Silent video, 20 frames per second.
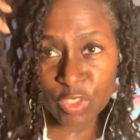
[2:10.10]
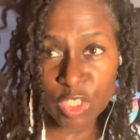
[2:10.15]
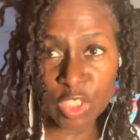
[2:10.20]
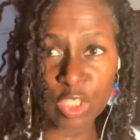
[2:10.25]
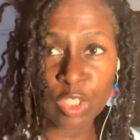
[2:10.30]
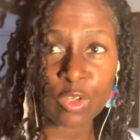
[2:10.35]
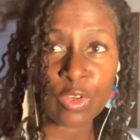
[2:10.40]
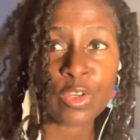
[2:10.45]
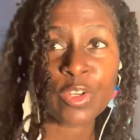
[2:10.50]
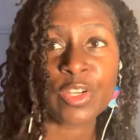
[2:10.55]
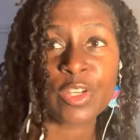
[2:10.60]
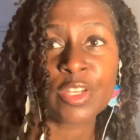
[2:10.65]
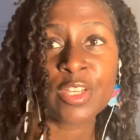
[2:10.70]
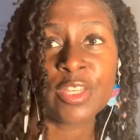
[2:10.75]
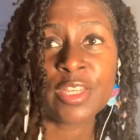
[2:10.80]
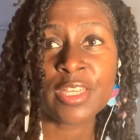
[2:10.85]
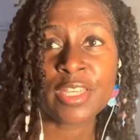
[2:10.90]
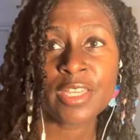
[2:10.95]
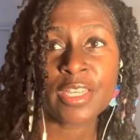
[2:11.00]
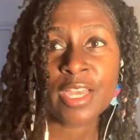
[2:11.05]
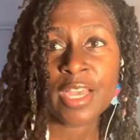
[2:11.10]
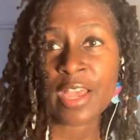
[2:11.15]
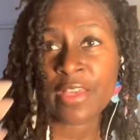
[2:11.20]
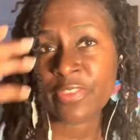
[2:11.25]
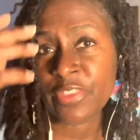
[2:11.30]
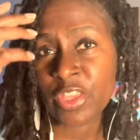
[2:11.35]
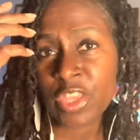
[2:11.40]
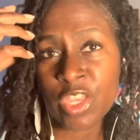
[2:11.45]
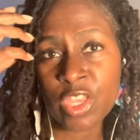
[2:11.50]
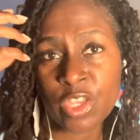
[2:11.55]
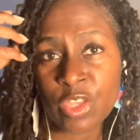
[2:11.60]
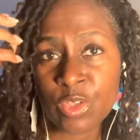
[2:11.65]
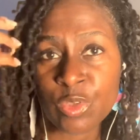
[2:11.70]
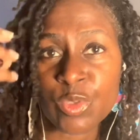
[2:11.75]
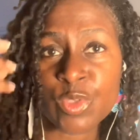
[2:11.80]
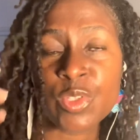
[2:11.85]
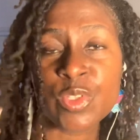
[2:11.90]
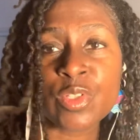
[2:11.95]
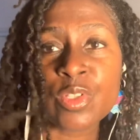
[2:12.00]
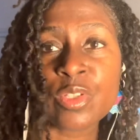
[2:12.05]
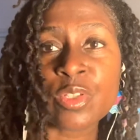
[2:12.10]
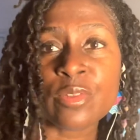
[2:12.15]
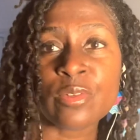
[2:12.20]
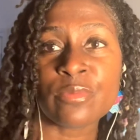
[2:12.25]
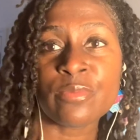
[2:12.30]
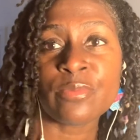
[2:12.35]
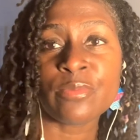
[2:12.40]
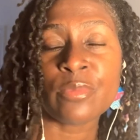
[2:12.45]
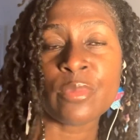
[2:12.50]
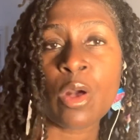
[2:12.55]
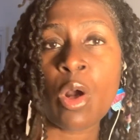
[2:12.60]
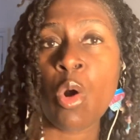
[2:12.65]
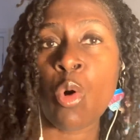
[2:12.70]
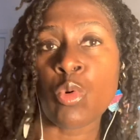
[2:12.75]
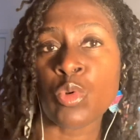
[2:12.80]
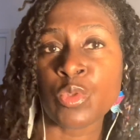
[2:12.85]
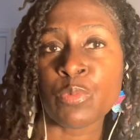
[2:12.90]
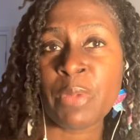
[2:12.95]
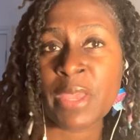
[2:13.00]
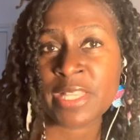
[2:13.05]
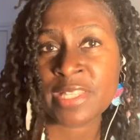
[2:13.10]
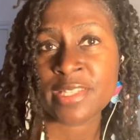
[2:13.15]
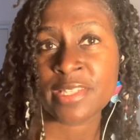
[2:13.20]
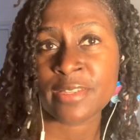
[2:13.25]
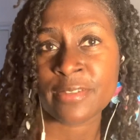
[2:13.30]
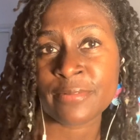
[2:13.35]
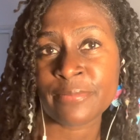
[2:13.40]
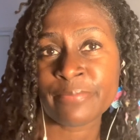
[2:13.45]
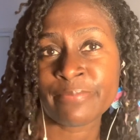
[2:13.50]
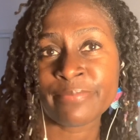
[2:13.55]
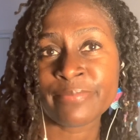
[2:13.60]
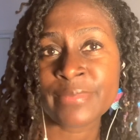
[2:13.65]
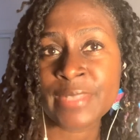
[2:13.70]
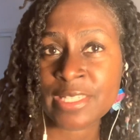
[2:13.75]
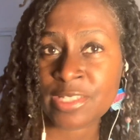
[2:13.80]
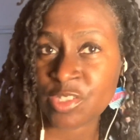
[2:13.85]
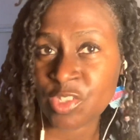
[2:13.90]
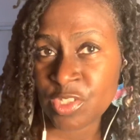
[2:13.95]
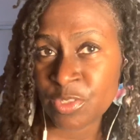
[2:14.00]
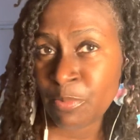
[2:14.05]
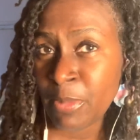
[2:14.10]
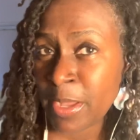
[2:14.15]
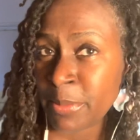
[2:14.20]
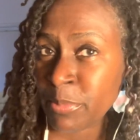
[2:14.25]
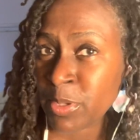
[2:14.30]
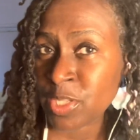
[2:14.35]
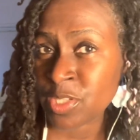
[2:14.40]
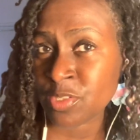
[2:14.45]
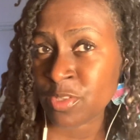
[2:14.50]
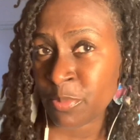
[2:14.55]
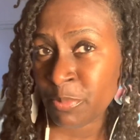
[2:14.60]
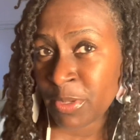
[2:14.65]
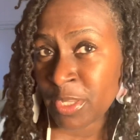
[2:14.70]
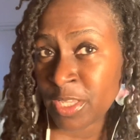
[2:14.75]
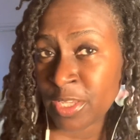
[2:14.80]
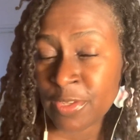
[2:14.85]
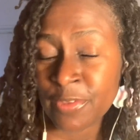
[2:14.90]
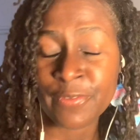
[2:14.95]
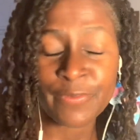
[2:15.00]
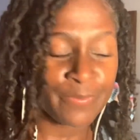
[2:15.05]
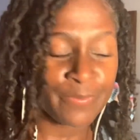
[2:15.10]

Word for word: look, and the curls hold better. That's just my personal opinion.